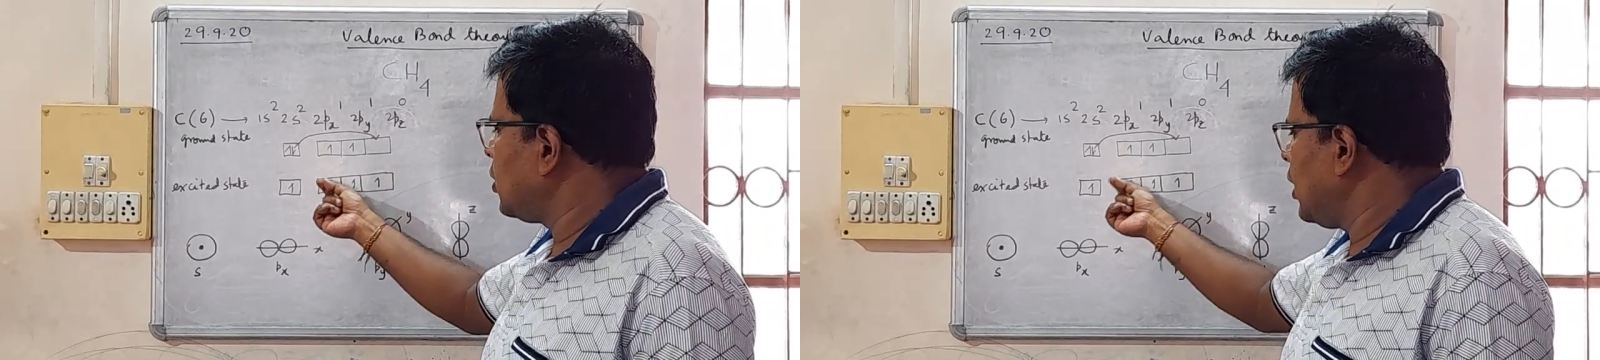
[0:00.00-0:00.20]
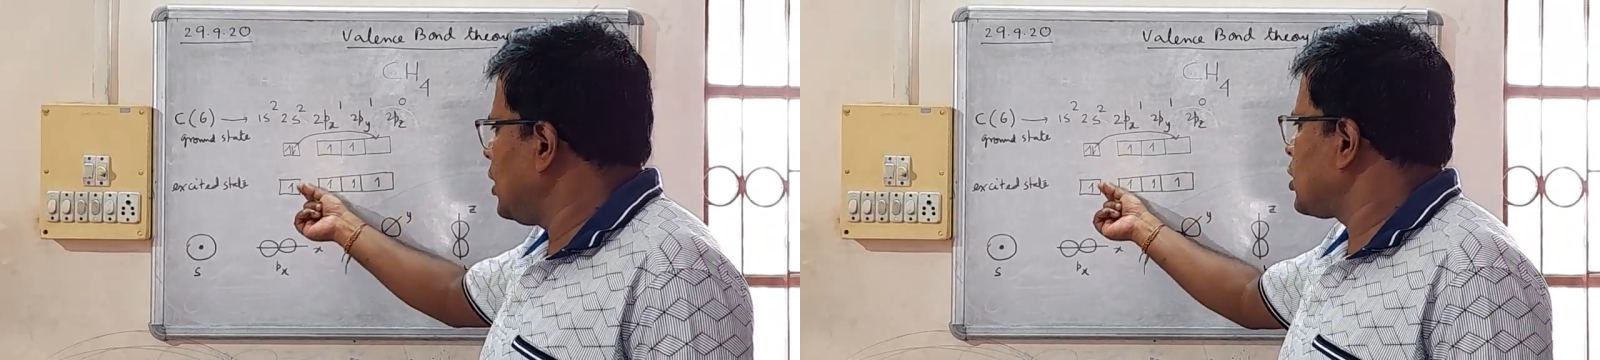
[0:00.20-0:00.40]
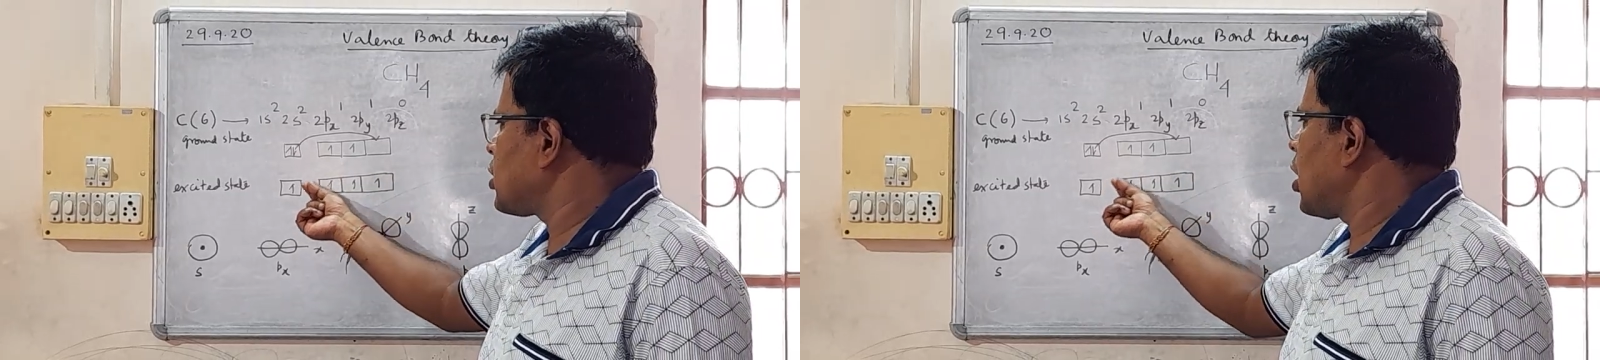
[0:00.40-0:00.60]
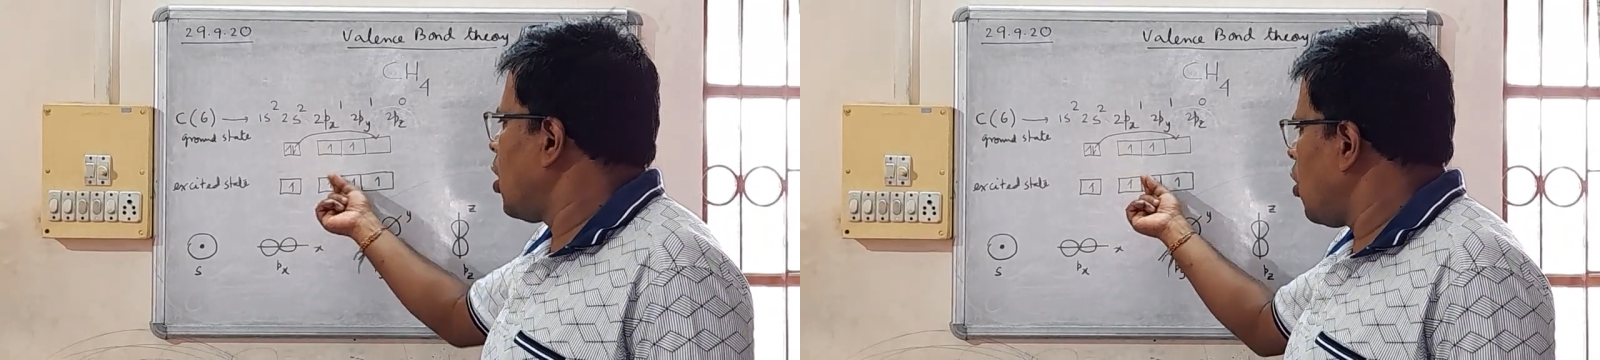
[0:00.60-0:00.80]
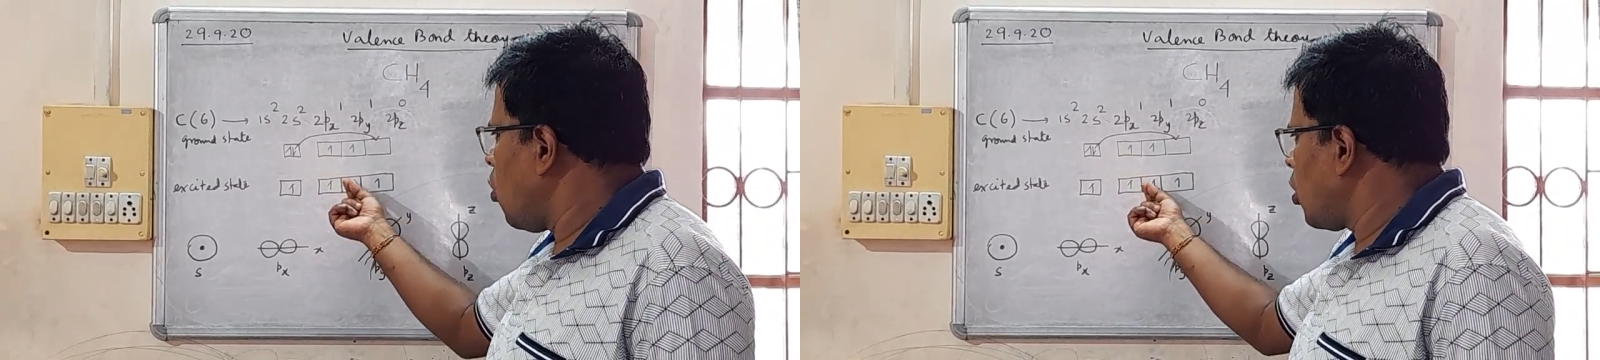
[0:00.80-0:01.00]
This
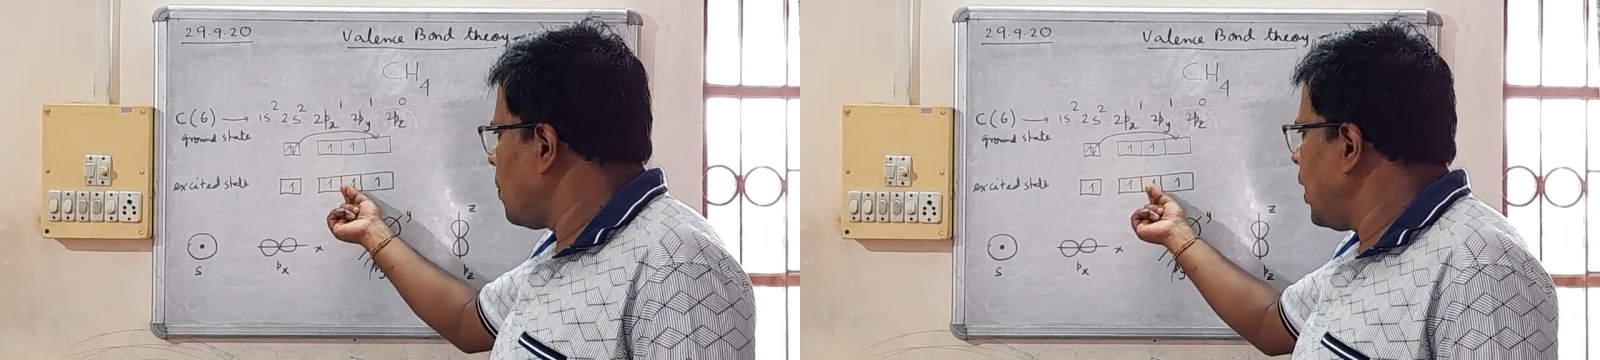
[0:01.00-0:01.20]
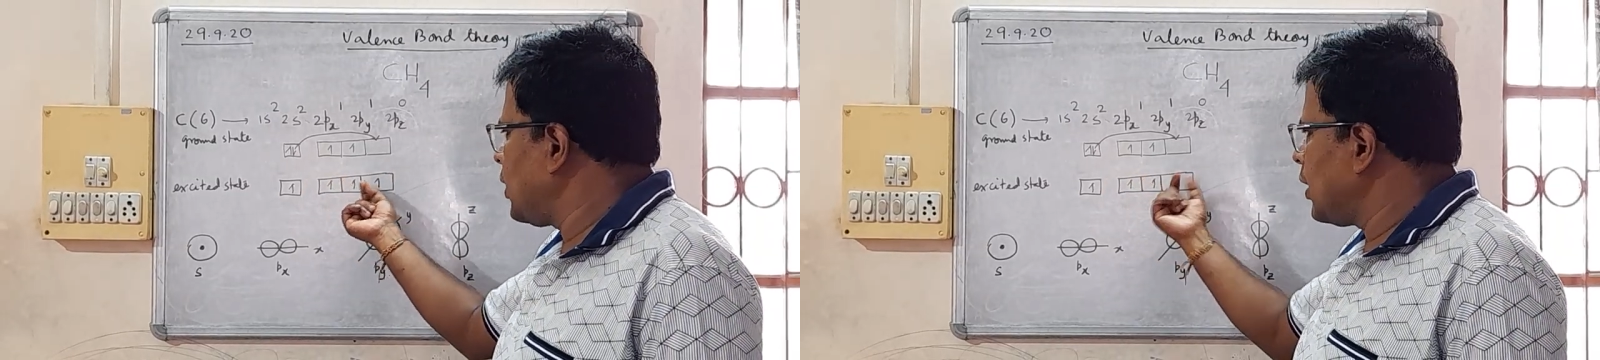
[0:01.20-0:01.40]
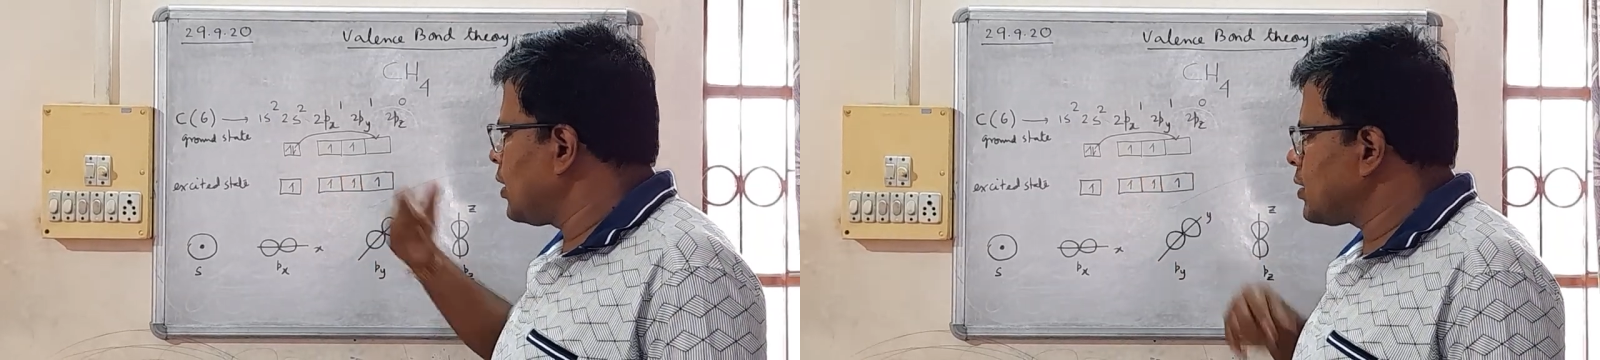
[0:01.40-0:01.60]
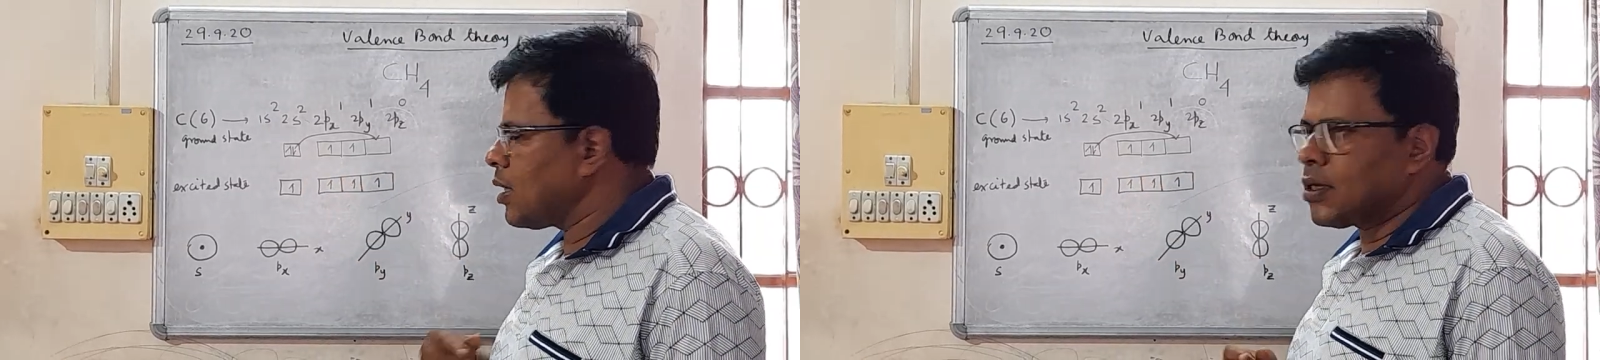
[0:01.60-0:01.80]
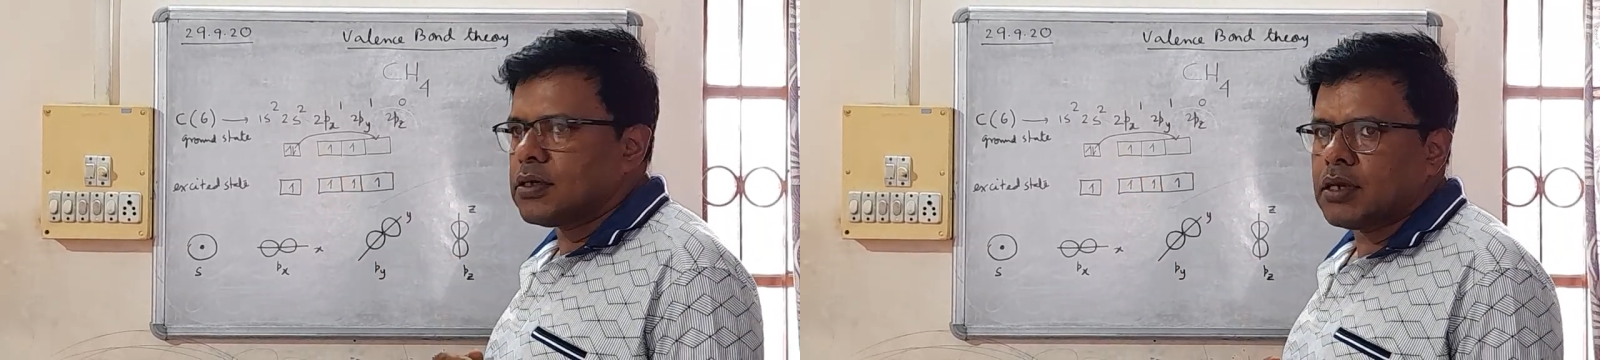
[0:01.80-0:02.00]
orbital
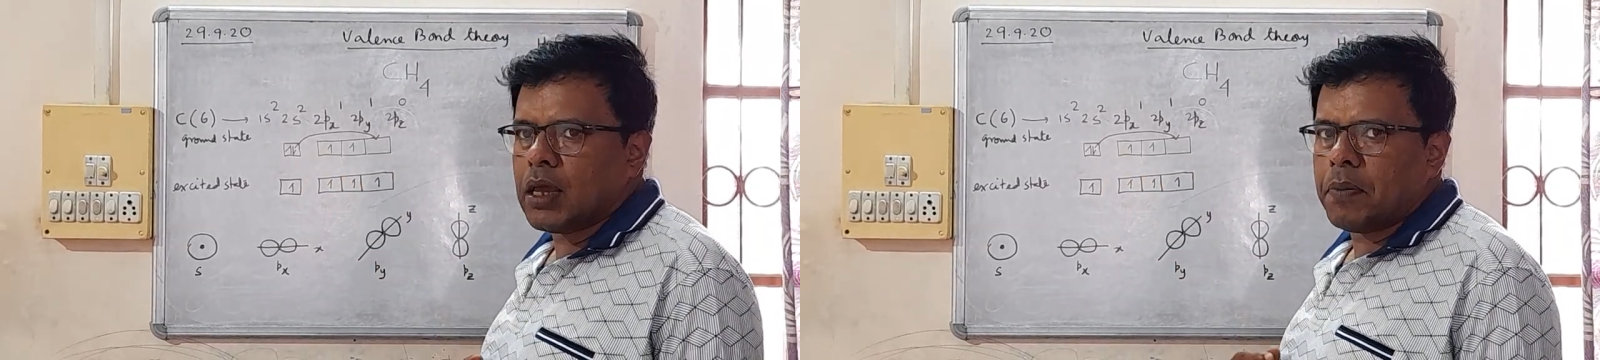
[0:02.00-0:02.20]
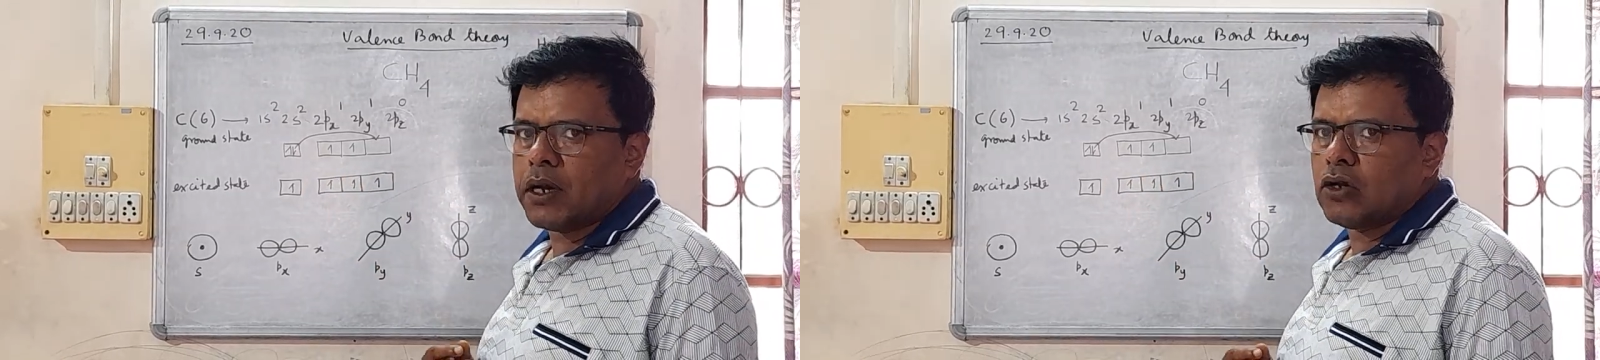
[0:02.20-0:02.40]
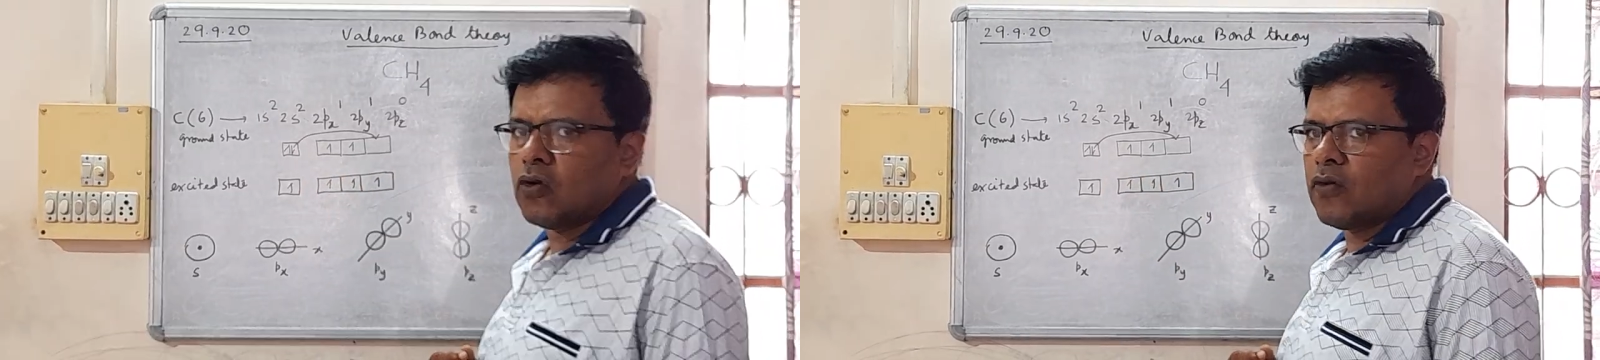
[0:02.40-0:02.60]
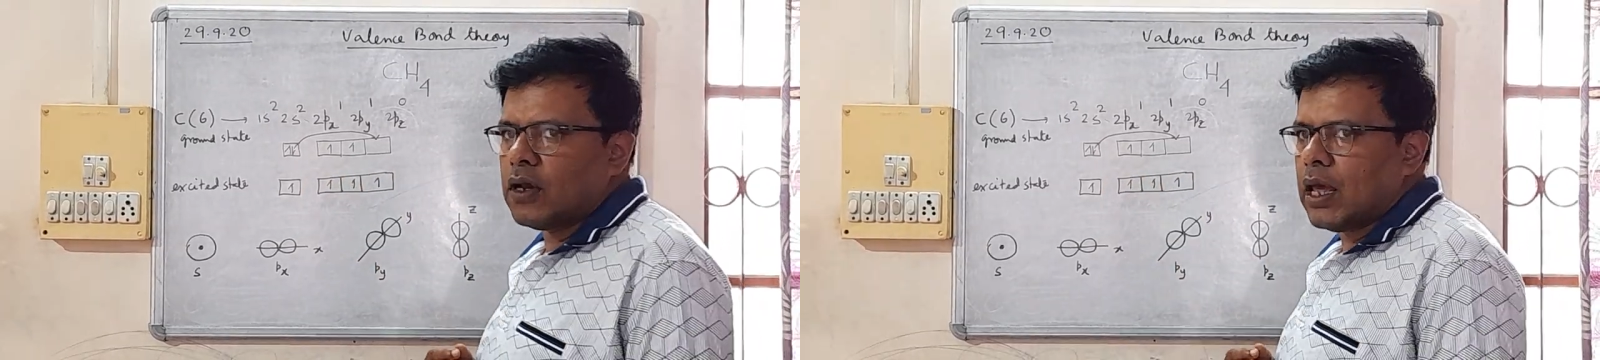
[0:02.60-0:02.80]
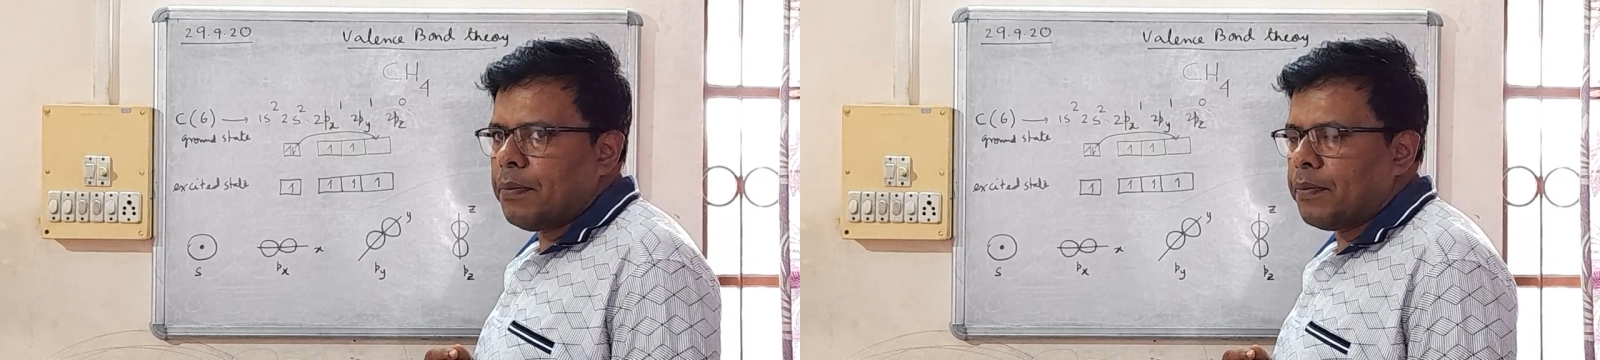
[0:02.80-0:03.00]
doesn't take part in
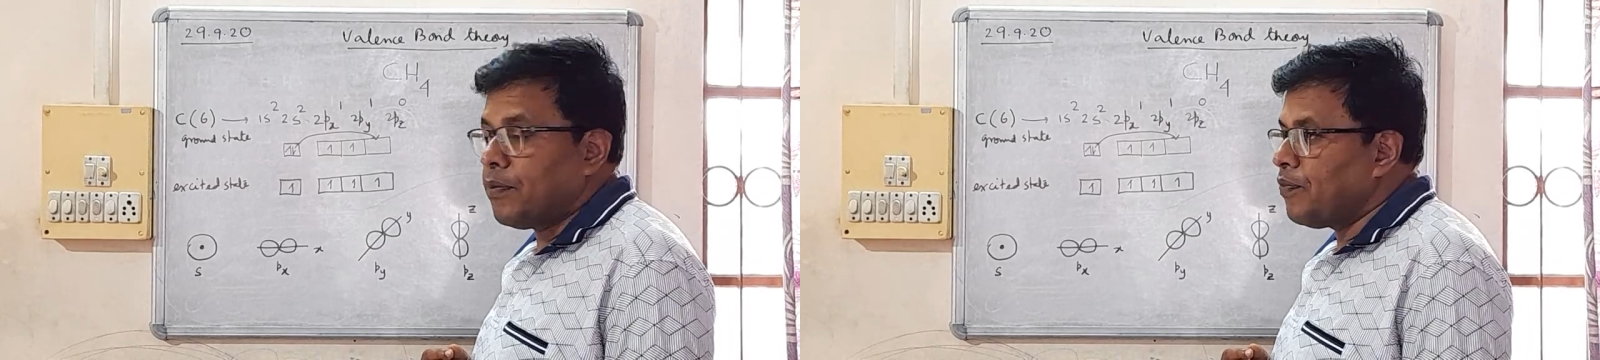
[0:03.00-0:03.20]
overlap.